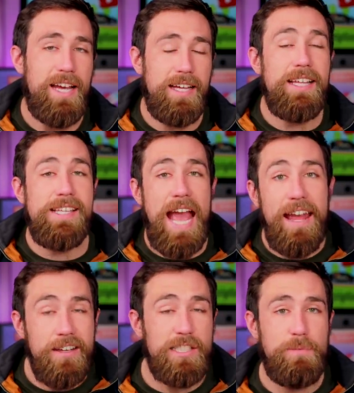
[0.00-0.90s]
And the
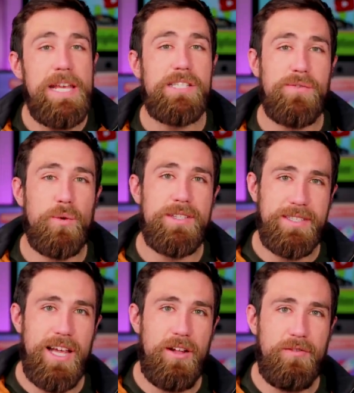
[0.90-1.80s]
data speaks for
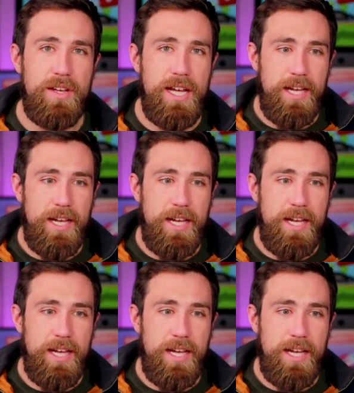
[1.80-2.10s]
itself.